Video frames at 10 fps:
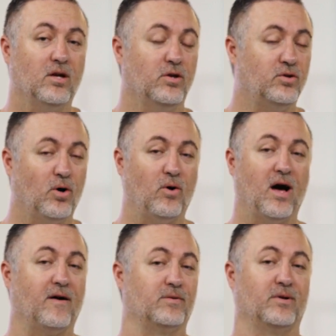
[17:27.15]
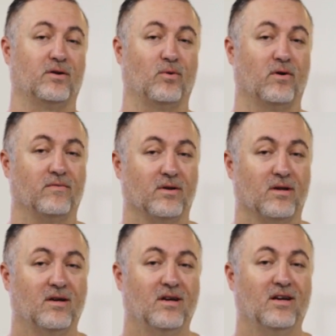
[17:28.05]
You don't have to be an
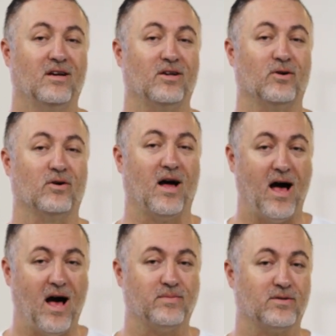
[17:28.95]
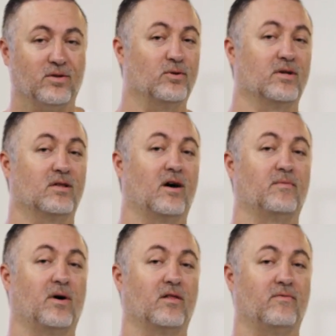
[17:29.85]
orphan. You're absolutely
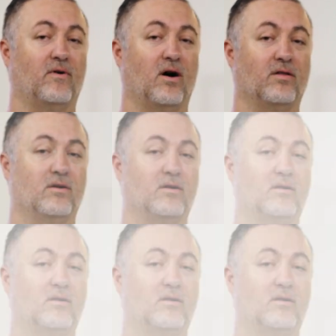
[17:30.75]
loved by the Father.